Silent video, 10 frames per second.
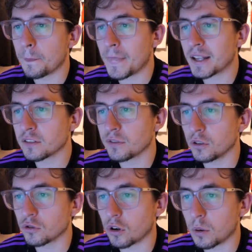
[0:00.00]

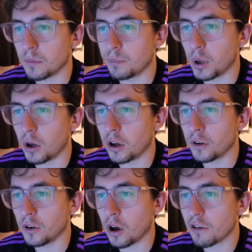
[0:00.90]
Mansfield drawing with
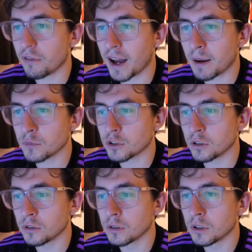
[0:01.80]
Burton.
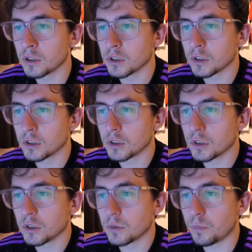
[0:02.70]
Northampton
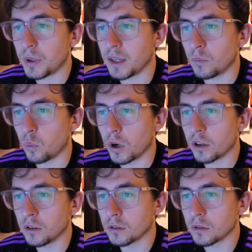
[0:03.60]
beating
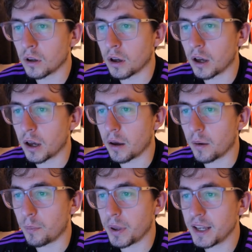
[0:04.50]
Wigan.
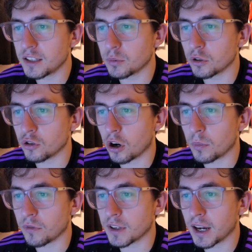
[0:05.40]
Peterborough
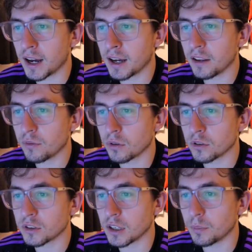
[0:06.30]
drawing with Cardiff. We're
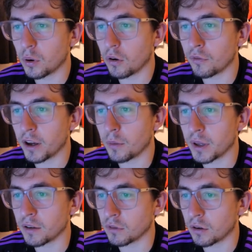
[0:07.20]
going to see Port Vale
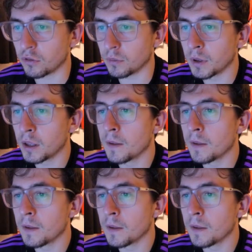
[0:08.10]
beating Rotherham.